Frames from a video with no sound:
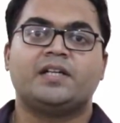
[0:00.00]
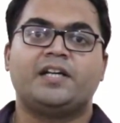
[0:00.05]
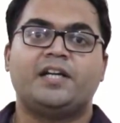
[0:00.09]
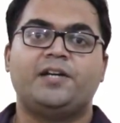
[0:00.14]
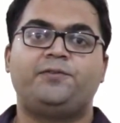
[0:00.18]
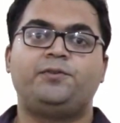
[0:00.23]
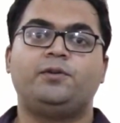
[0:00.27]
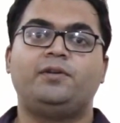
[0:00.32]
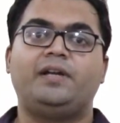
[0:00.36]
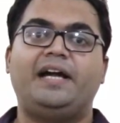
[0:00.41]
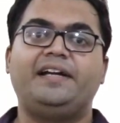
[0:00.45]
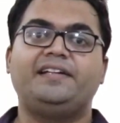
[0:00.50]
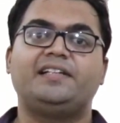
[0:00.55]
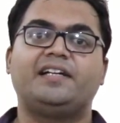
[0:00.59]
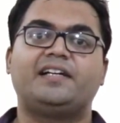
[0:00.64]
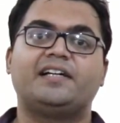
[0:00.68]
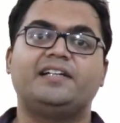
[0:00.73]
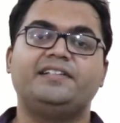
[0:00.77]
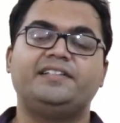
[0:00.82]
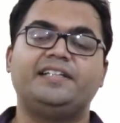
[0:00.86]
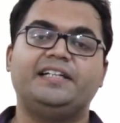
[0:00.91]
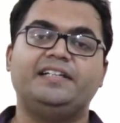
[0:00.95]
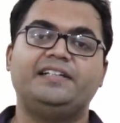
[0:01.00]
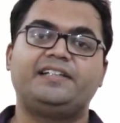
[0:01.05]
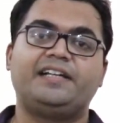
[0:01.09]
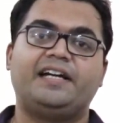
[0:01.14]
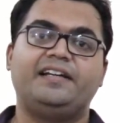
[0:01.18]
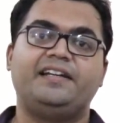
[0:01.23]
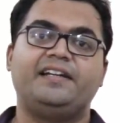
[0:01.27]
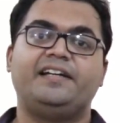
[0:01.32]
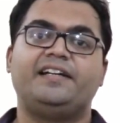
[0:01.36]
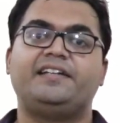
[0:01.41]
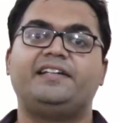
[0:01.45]
If you like the content,
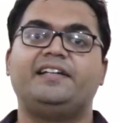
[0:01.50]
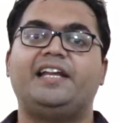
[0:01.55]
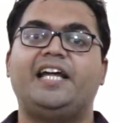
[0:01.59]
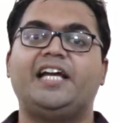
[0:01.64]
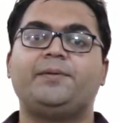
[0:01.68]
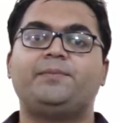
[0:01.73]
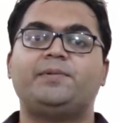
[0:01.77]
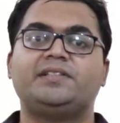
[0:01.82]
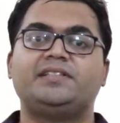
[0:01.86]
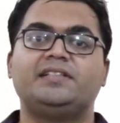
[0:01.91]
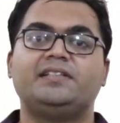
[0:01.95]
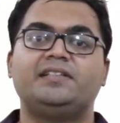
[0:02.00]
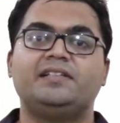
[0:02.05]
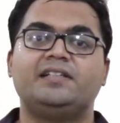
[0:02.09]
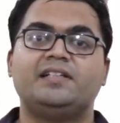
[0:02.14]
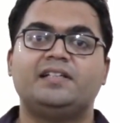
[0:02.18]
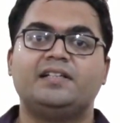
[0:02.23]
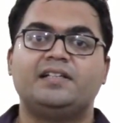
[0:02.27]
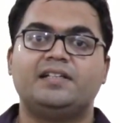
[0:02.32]
kindly hit the like button.